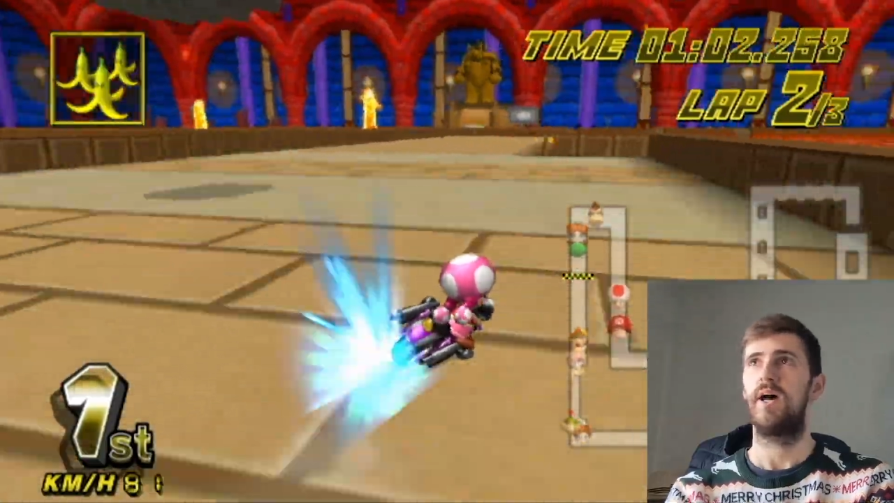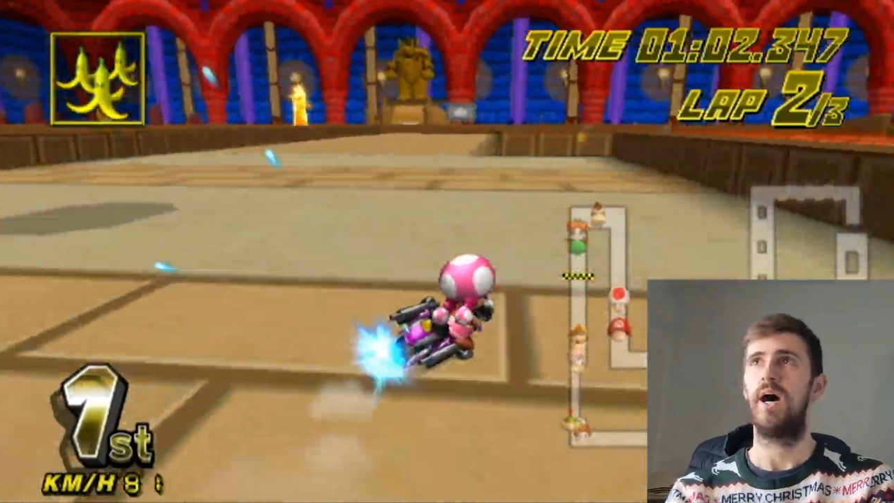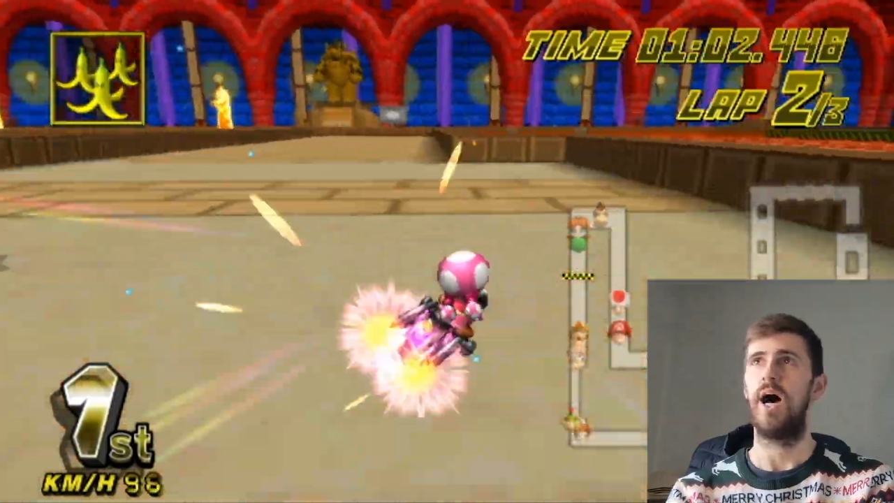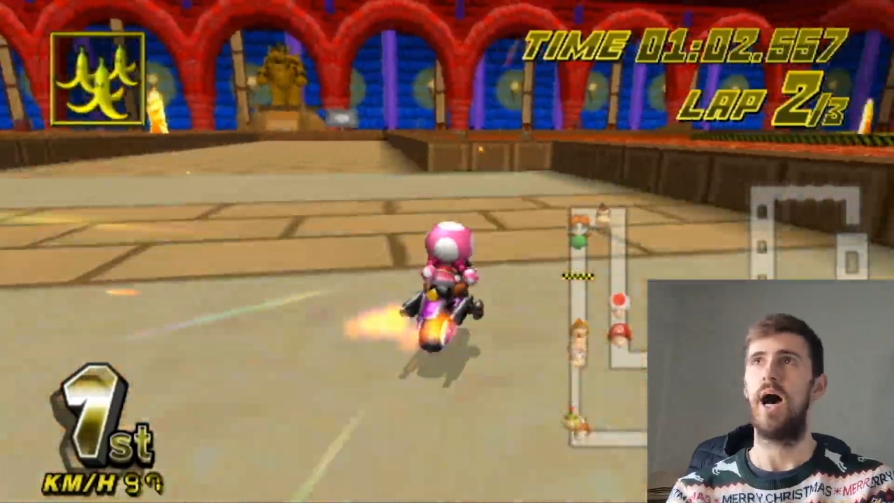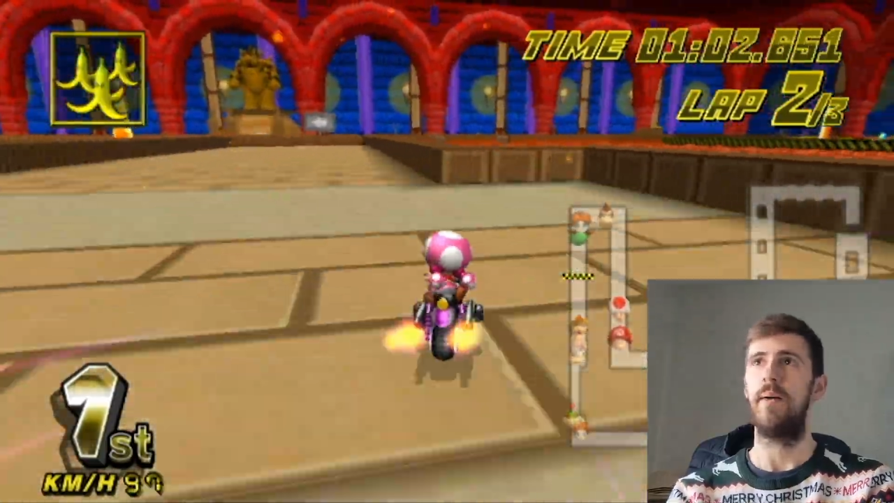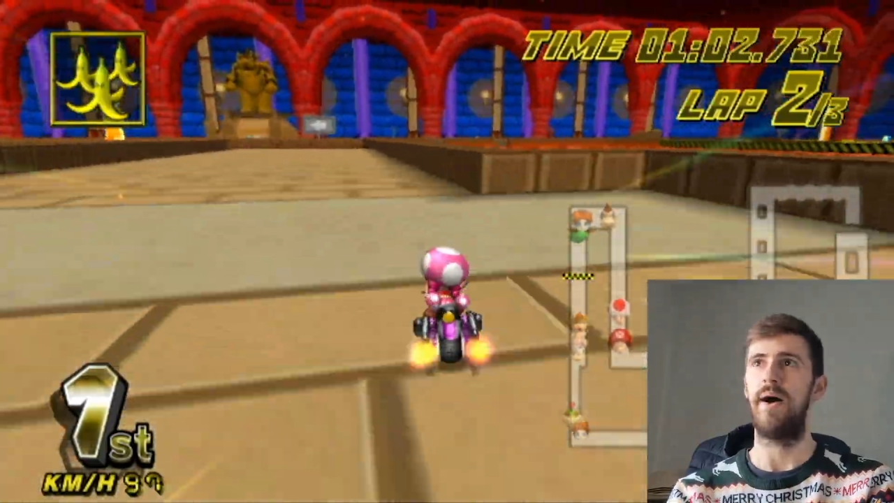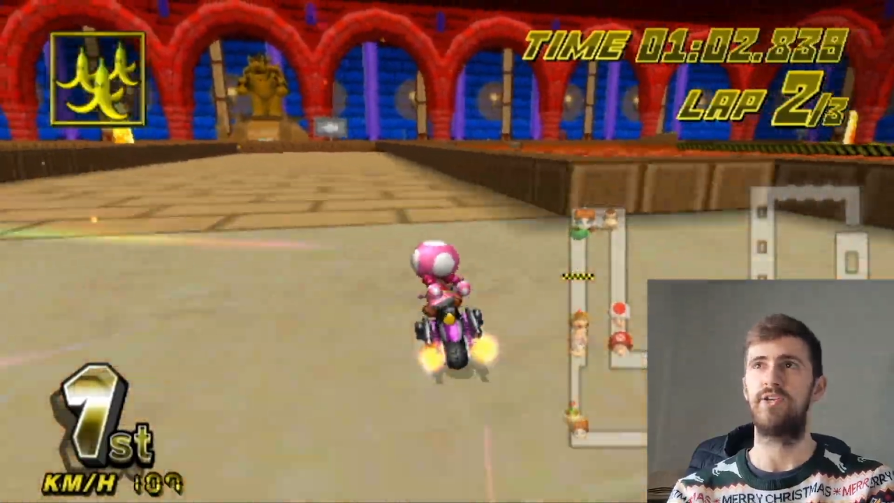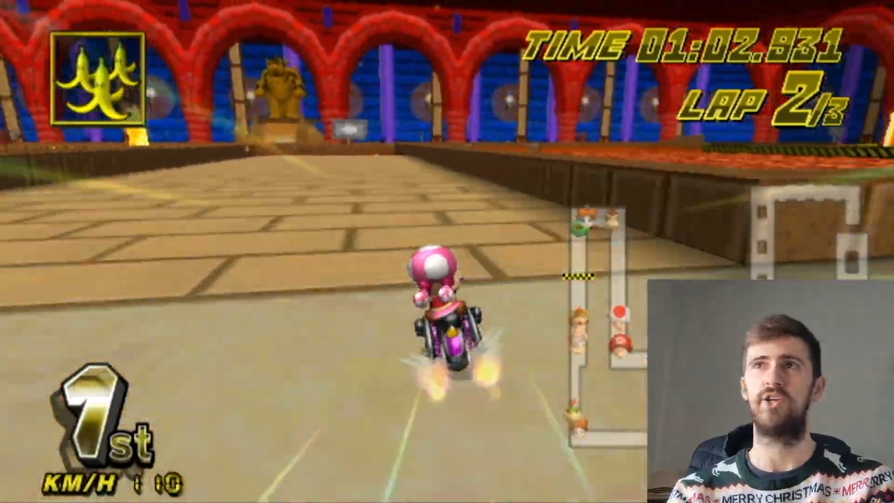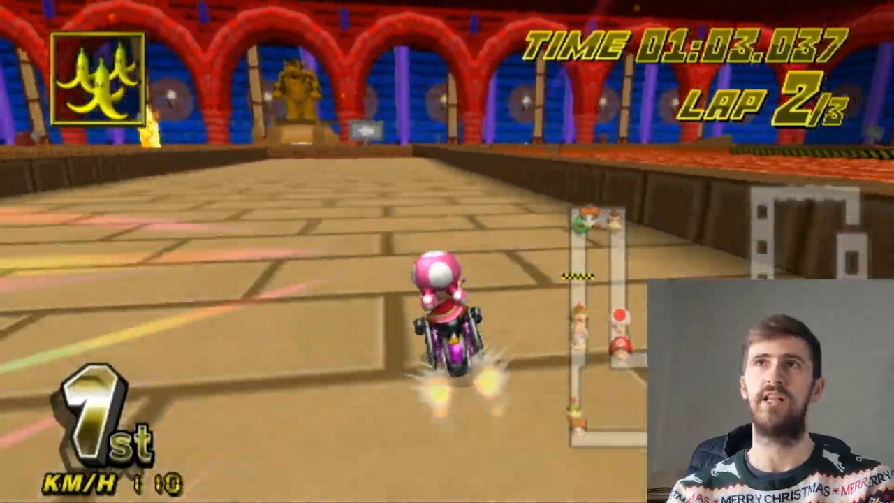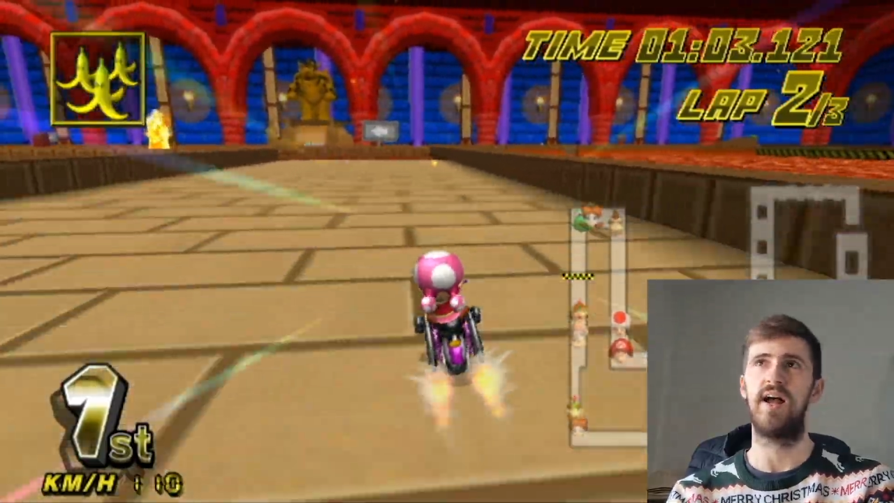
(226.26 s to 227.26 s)
I
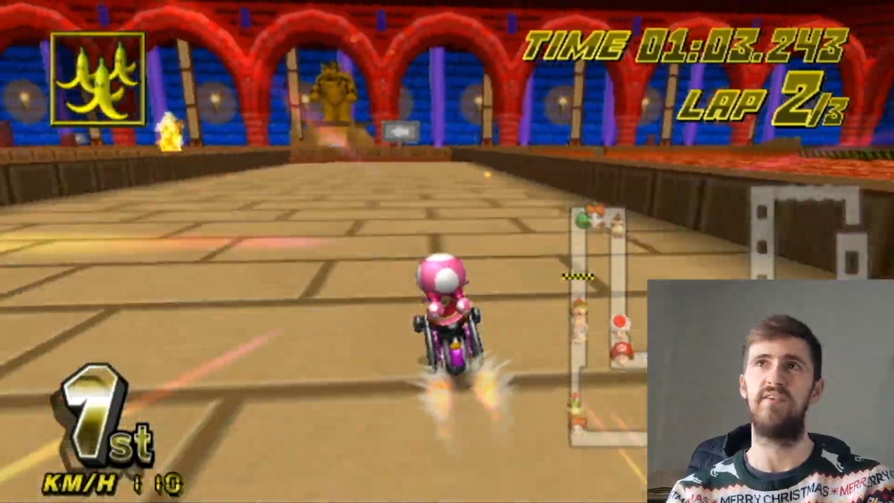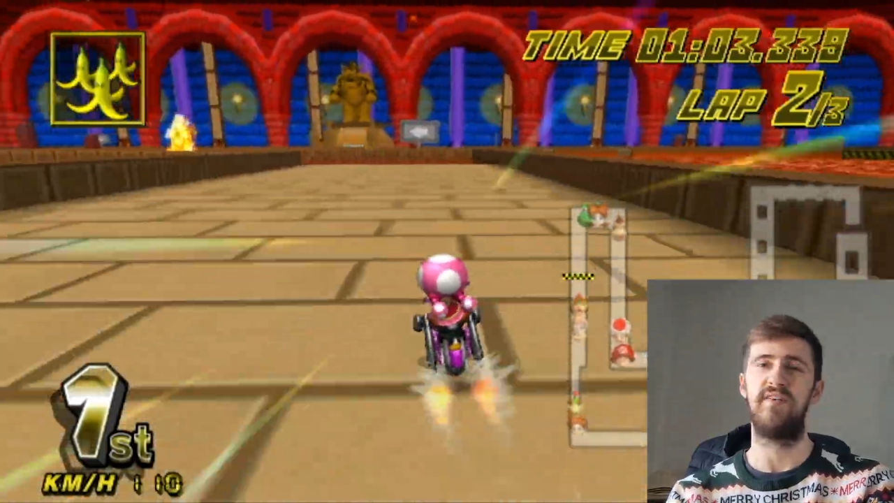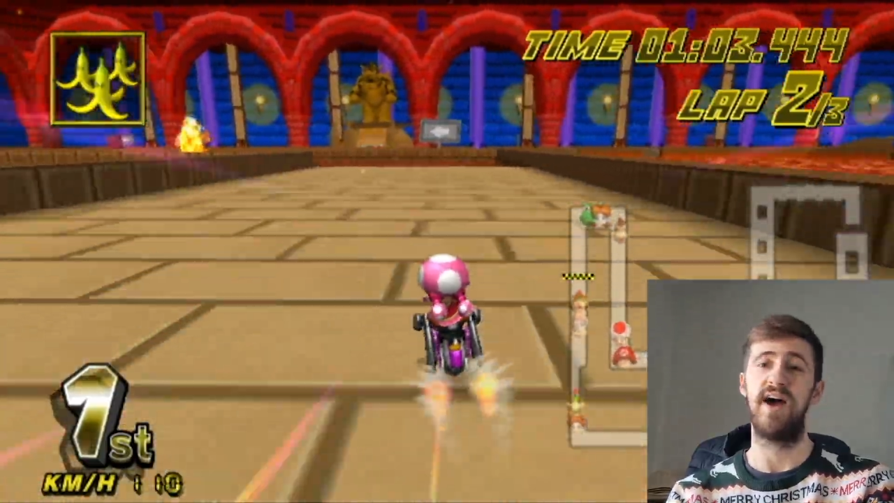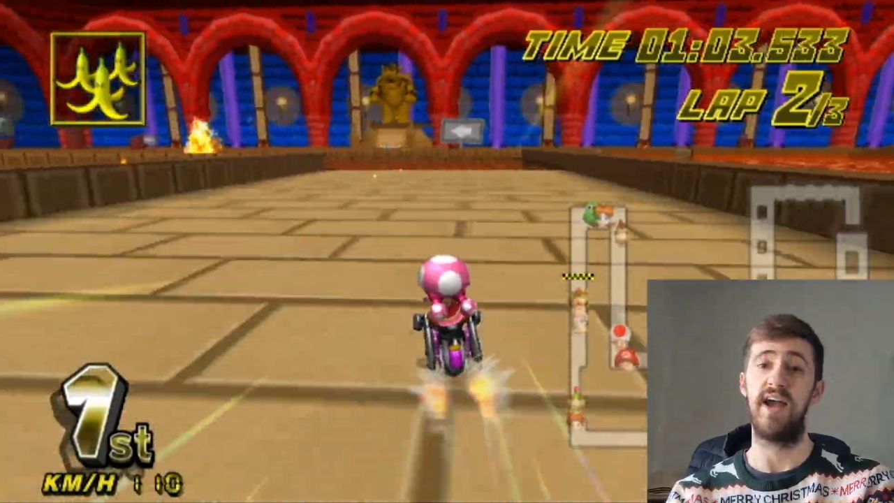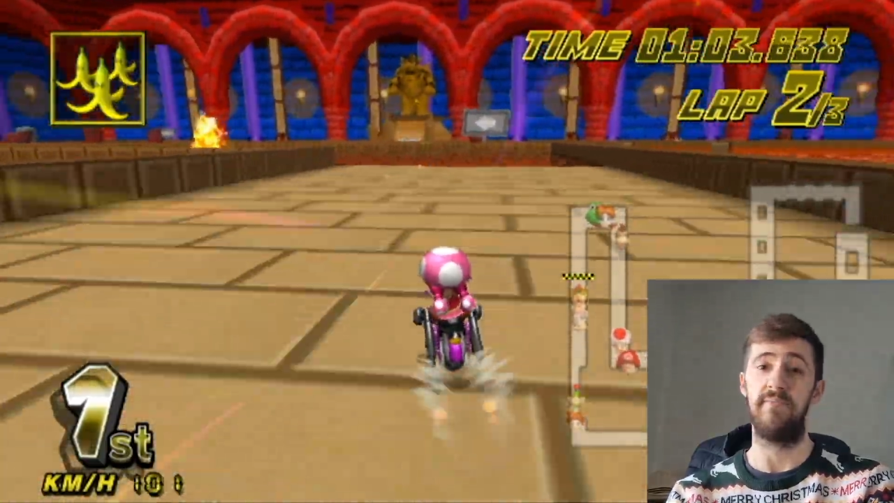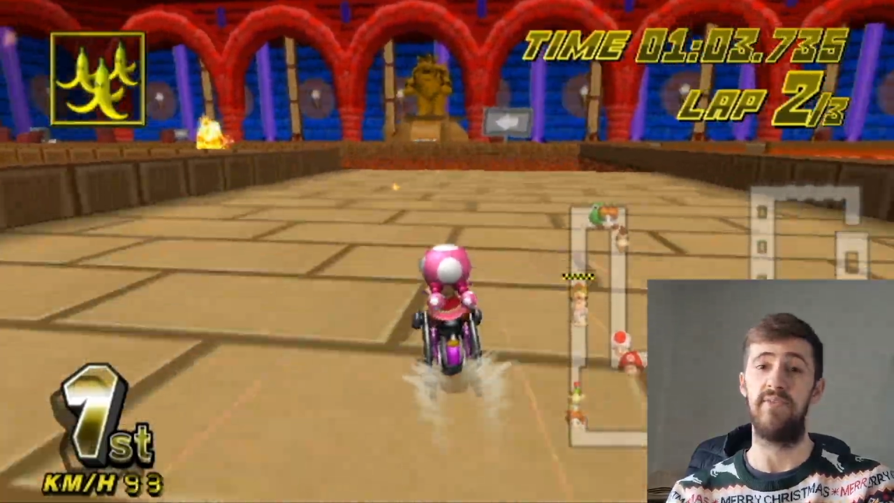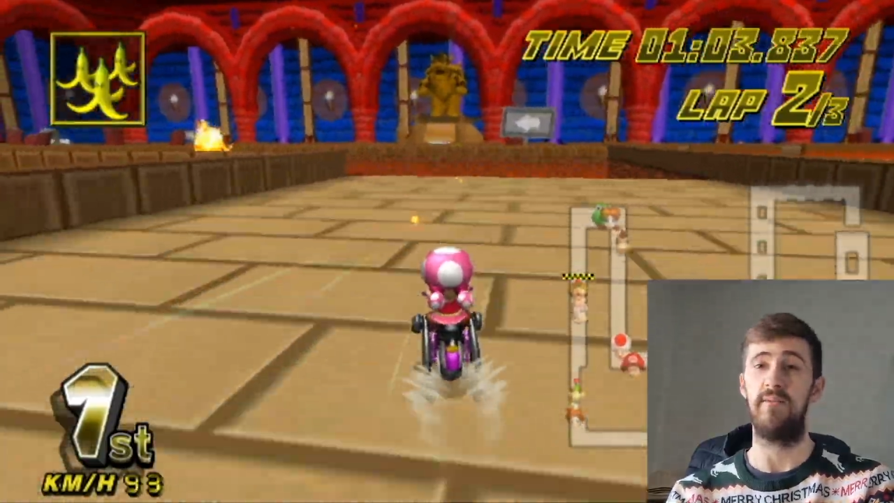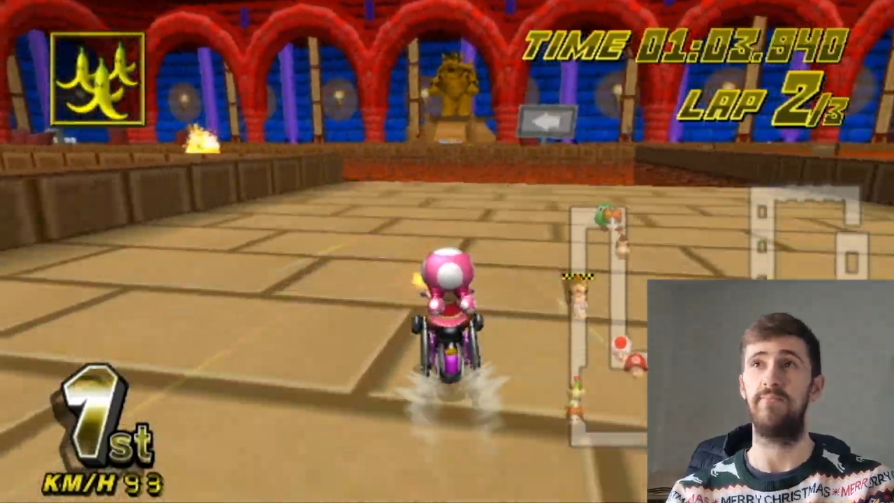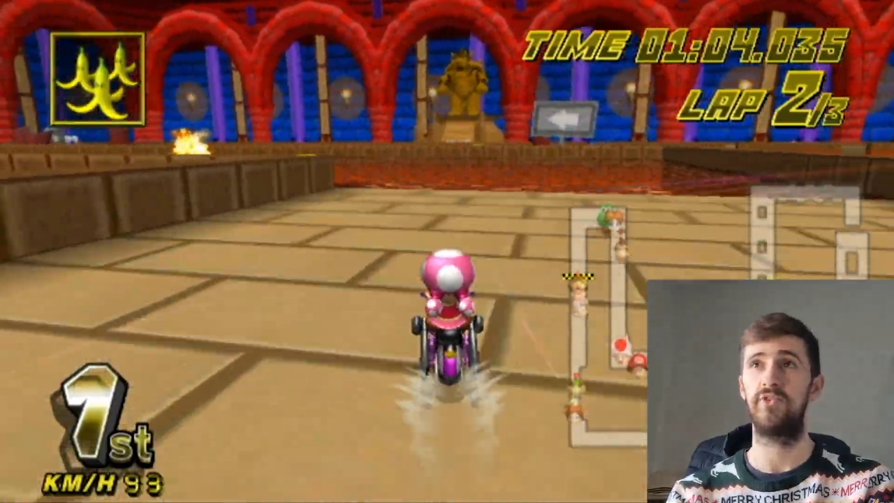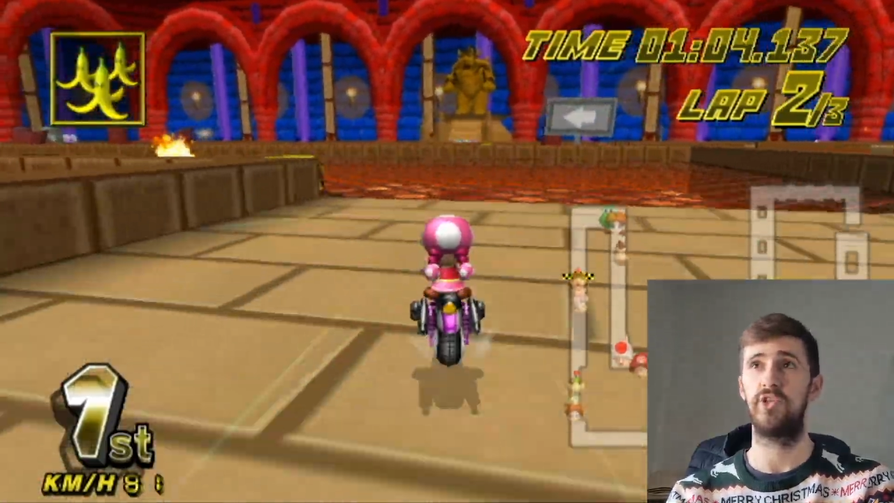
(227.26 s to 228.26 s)
should clarify that